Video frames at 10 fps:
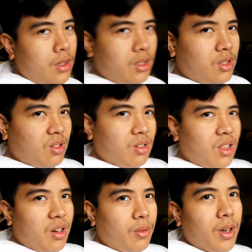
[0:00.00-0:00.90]
just to
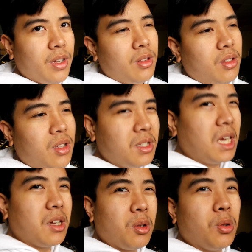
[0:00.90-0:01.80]
clarify, and it's
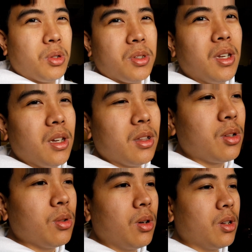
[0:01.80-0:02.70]
kind of cool to see it
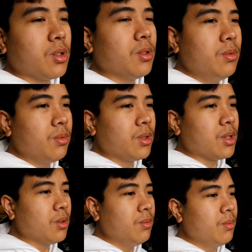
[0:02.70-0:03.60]
too also.
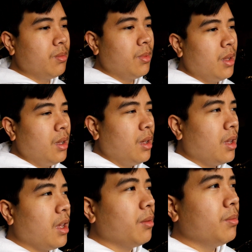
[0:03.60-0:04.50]
So
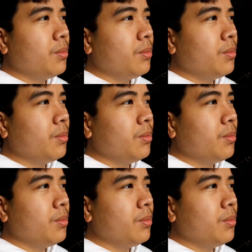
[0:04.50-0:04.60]
yeah,